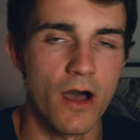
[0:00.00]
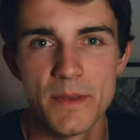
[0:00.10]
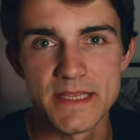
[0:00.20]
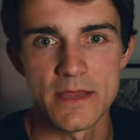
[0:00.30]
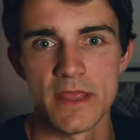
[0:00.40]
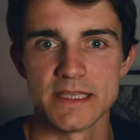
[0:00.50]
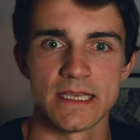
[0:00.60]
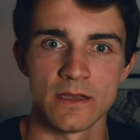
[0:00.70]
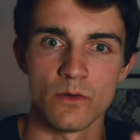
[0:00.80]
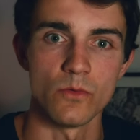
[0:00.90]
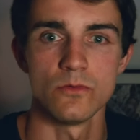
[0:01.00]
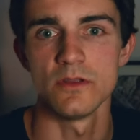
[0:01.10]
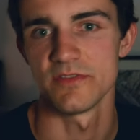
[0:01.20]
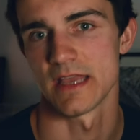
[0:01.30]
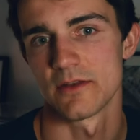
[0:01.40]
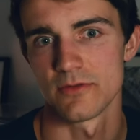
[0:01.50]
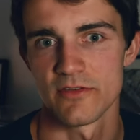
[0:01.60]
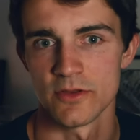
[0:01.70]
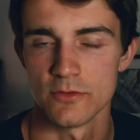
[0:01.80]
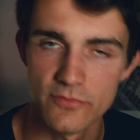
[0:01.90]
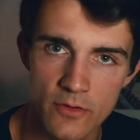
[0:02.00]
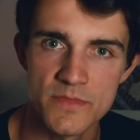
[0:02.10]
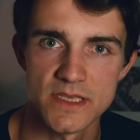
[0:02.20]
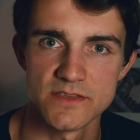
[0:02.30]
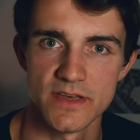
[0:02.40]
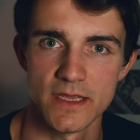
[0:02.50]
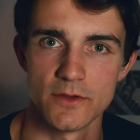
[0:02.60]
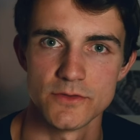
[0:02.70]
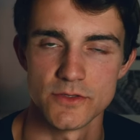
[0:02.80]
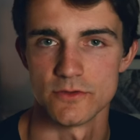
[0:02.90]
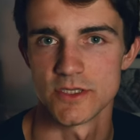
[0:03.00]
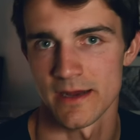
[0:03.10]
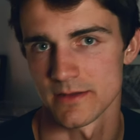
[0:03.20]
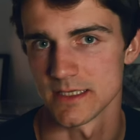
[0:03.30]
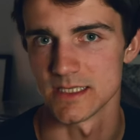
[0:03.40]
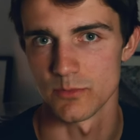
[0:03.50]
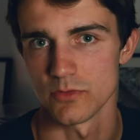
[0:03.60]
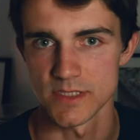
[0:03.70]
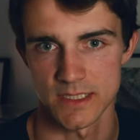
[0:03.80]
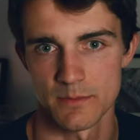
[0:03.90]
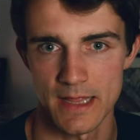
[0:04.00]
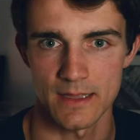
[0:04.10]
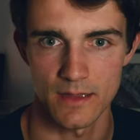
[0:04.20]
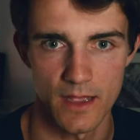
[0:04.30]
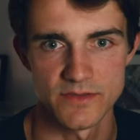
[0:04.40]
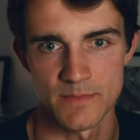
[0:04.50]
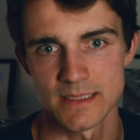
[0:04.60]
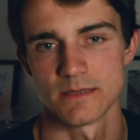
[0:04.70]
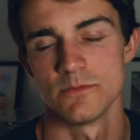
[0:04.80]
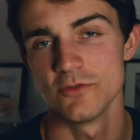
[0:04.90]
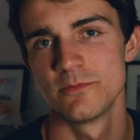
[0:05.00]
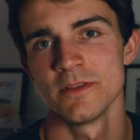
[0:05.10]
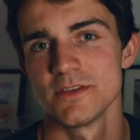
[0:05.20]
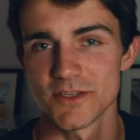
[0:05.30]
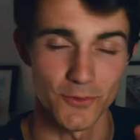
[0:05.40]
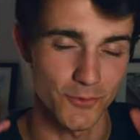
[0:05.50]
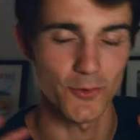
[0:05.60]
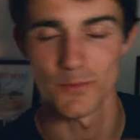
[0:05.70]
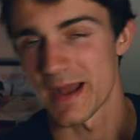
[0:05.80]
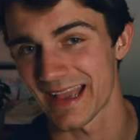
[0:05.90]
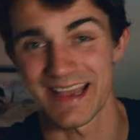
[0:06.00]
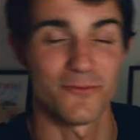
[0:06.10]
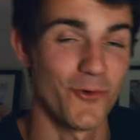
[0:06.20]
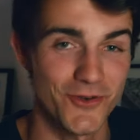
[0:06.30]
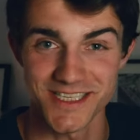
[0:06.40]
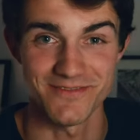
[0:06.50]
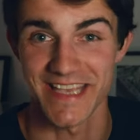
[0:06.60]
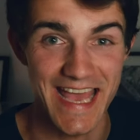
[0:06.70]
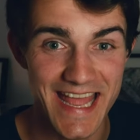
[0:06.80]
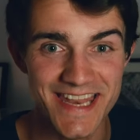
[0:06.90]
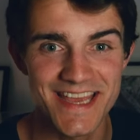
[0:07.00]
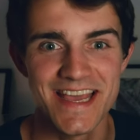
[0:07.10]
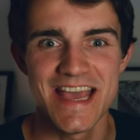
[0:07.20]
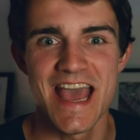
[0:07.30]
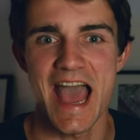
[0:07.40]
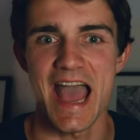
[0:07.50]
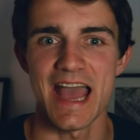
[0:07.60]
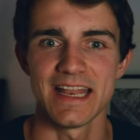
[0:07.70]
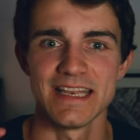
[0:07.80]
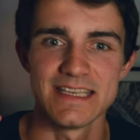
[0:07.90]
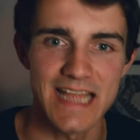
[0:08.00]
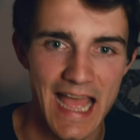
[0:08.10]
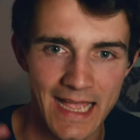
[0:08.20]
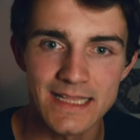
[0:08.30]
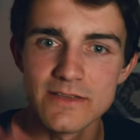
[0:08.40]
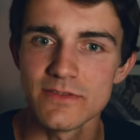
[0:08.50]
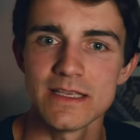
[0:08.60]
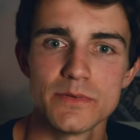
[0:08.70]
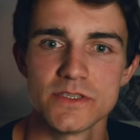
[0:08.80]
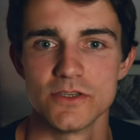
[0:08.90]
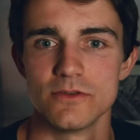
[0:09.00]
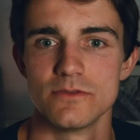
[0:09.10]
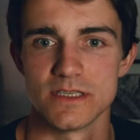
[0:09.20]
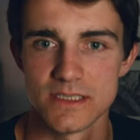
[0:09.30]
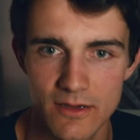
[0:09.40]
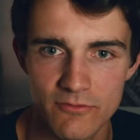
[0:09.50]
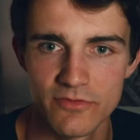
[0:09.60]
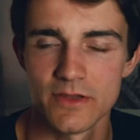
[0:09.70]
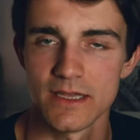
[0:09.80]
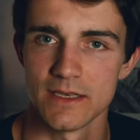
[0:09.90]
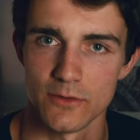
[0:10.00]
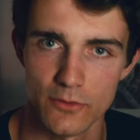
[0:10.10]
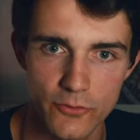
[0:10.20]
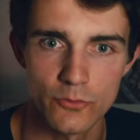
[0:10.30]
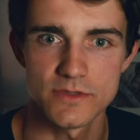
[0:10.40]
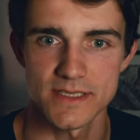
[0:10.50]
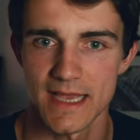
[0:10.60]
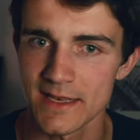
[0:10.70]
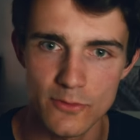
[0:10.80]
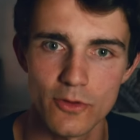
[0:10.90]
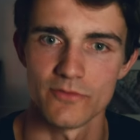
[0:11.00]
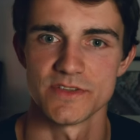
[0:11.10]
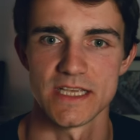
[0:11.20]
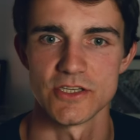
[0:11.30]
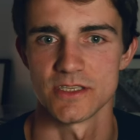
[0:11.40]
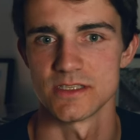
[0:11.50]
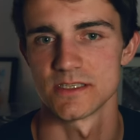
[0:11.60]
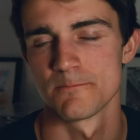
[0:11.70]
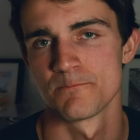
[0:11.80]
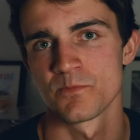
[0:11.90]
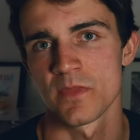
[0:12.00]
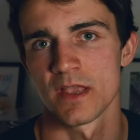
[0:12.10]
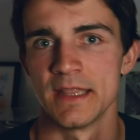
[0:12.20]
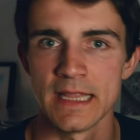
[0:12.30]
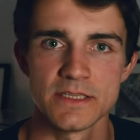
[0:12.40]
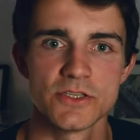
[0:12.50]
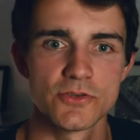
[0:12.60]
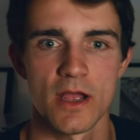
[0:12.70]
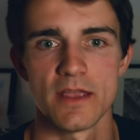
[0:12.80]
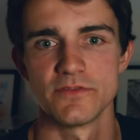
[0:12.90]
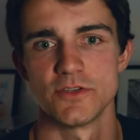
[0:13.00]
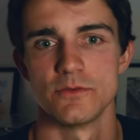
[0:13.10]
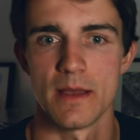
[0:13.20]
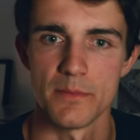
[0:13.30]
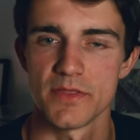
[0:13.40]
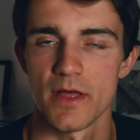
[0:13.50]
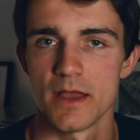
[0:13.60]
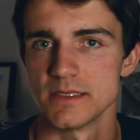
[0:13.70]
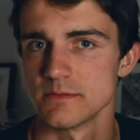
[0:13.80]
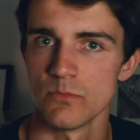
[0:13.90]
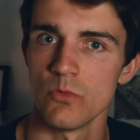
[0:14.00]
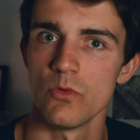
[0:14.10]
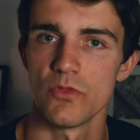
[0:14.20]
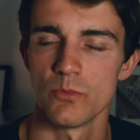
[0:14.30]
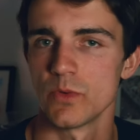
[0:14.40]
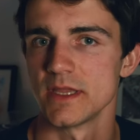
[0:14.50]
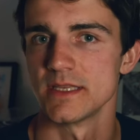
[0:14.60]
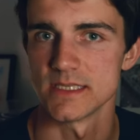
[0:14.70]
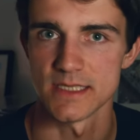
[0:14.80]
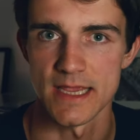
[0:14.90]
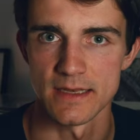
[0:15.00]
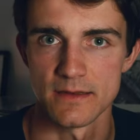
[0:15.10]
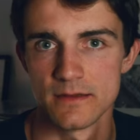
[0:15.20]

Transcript: I'll be donating all of the ad revenue from this video to charities supporting the Black Lives Matter movement, so go back and watch them again, and actively pursue discomfort in your thoughts and your conversations, and let's strive to empathize more than we disdain.